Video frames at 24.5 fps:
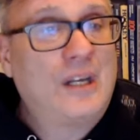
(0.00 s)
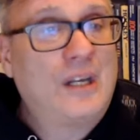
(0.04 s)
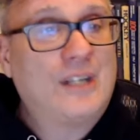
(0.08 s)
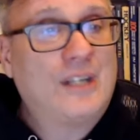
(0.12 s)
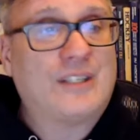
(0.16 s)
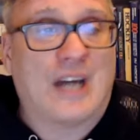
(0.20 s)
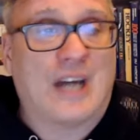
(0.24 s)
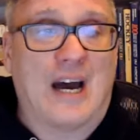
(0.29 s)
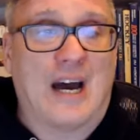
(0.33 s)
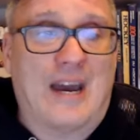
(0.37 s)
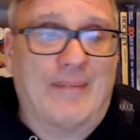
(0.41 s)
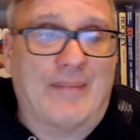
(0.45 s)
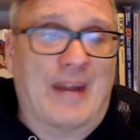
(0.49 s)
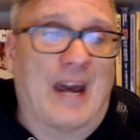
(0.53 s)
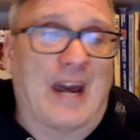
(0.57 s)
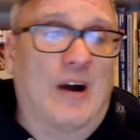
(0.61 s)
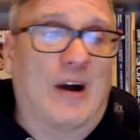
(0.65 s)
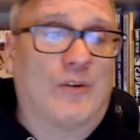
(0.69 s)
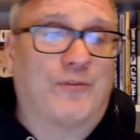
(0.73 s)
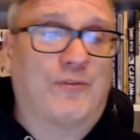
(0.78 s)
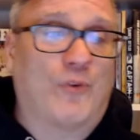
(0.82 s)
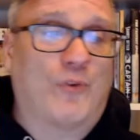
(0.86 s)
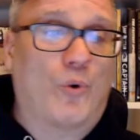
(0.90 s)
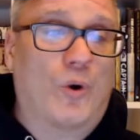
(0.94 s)
Time
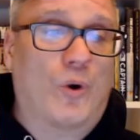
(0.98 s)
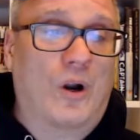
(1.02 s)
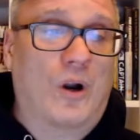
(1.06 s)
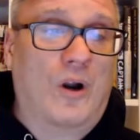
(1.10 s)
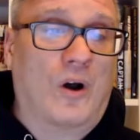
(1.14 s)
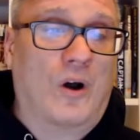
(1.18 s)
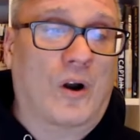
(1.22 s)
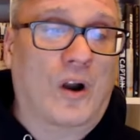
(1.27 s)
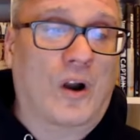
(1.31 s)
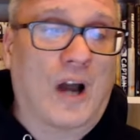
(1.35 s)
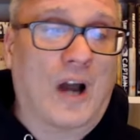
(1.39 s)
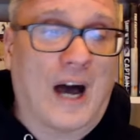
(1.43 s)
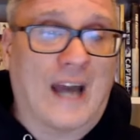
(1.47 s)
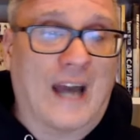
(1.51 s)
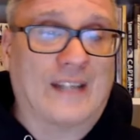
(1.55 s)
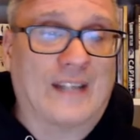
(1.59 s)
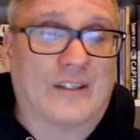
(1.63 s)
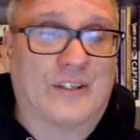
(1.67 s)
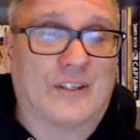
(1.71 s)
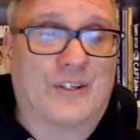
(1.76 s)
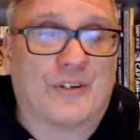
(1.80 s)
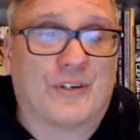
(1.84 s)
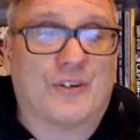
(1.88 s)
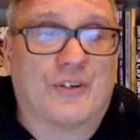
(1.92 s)
now for our
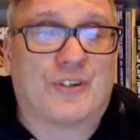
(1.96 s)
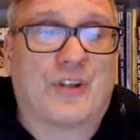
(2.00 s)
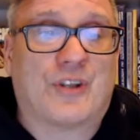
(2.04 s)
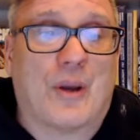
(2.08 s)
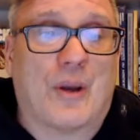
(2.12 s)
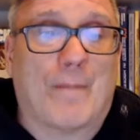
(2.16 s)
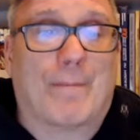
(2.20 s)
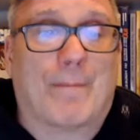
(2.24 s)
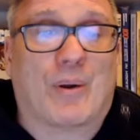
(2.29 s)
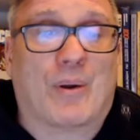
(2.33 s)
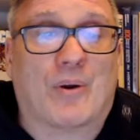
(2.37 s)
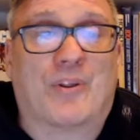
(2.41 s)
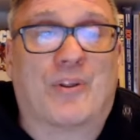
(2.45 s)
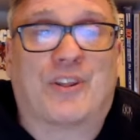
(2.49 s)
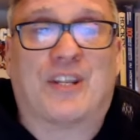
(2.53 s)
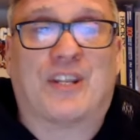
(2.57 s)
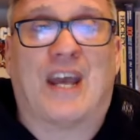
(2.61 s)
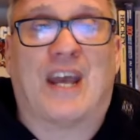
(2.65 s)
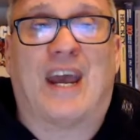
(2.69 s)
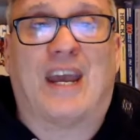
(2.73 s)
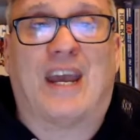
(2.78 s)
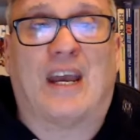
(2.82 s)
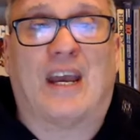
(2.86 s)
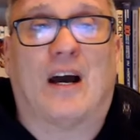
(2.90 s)
Islanders
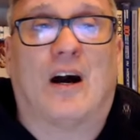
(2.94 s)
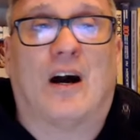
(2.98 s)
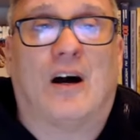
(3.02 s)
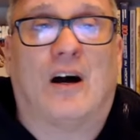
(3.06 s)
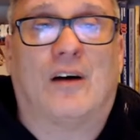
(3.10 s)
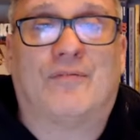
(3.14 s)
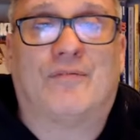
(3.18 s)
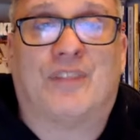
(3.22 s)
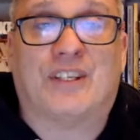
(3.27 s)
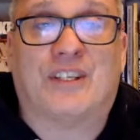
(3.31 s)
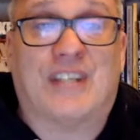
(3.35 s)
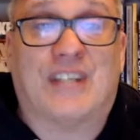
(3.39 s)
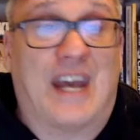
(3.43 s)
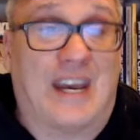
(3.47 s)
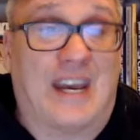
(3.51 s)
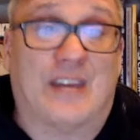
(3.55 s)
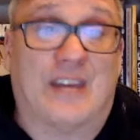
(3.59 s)
birthday of the day.